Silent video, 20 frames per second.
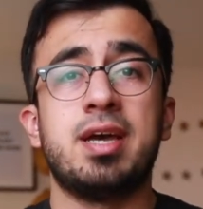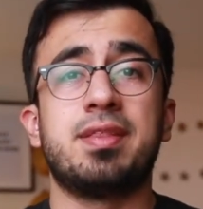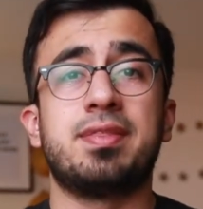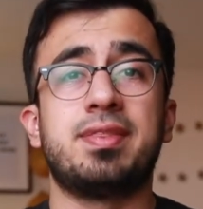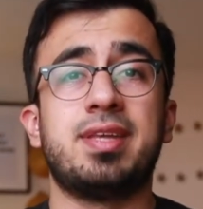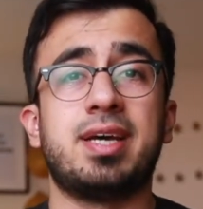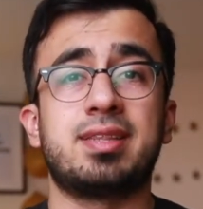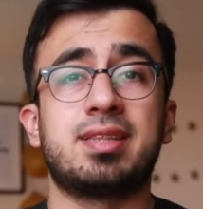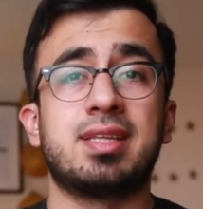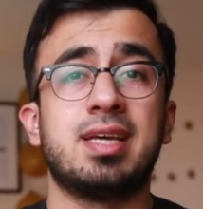
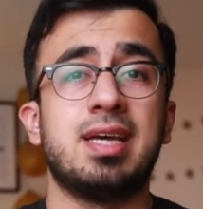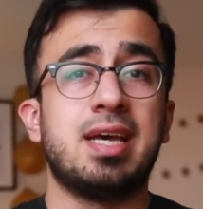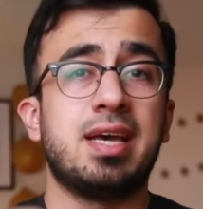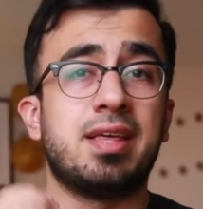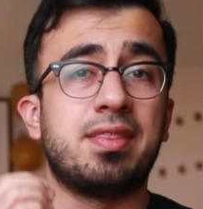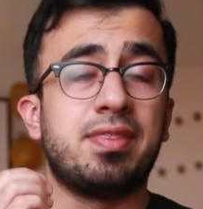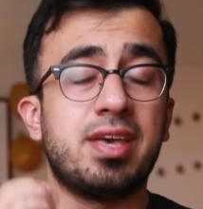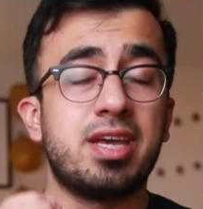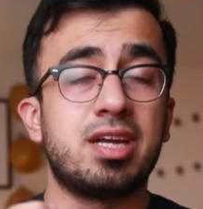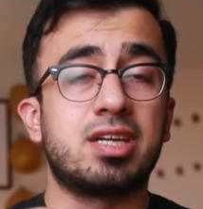that
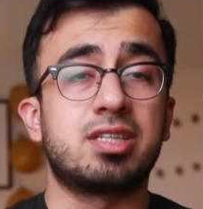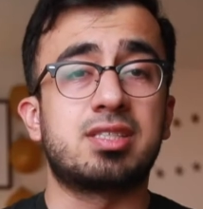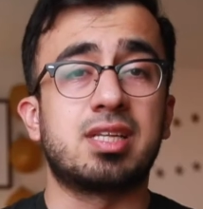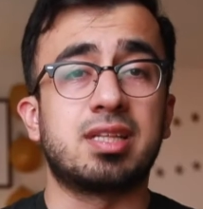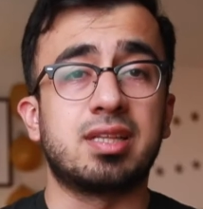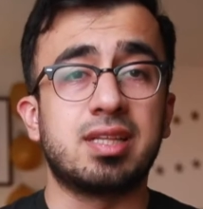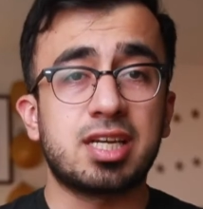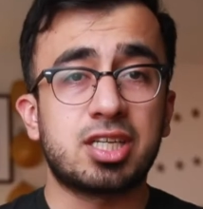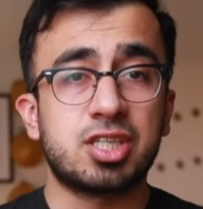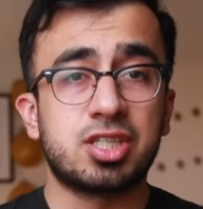their
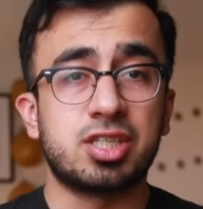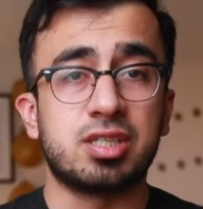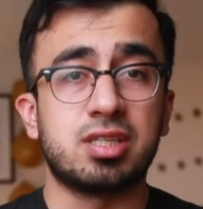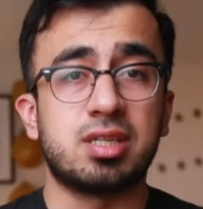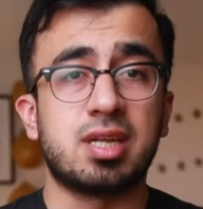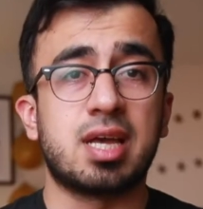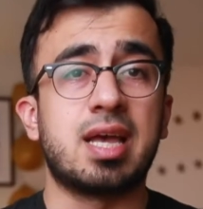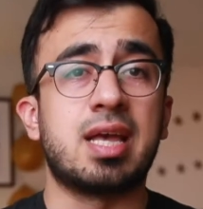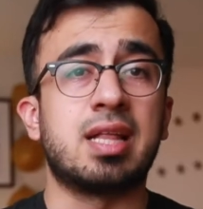selection